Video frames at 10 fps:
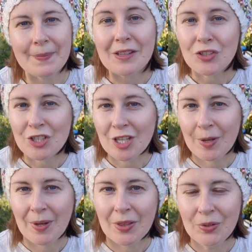
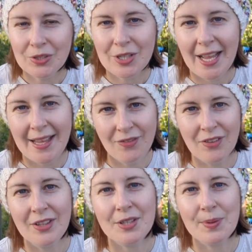So I thought to
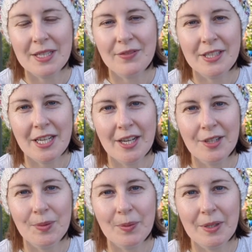end this week's
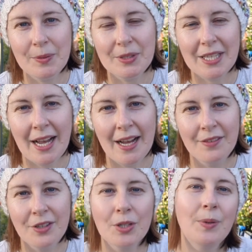video we would
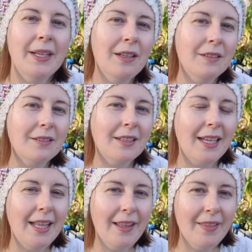have a quick look
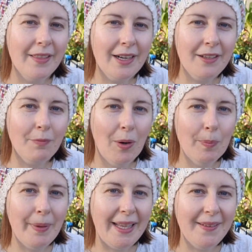in the leaf
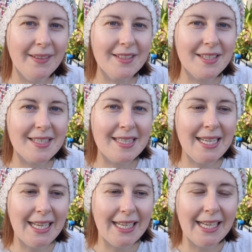mould bin to
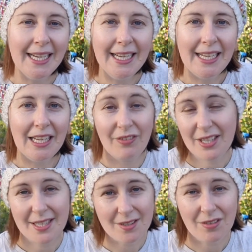see if
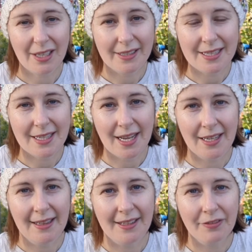it has created
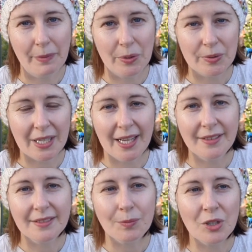any leaf mould.
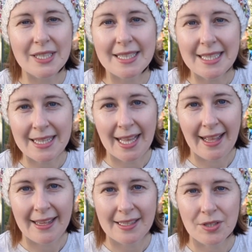And what is in
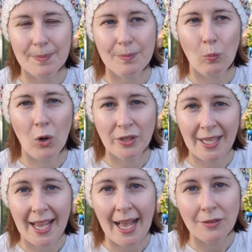there is 1
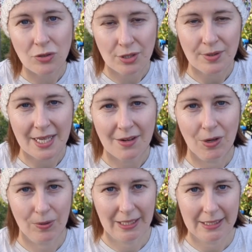year and 2 year
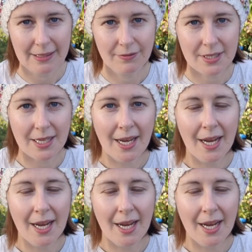old leaves,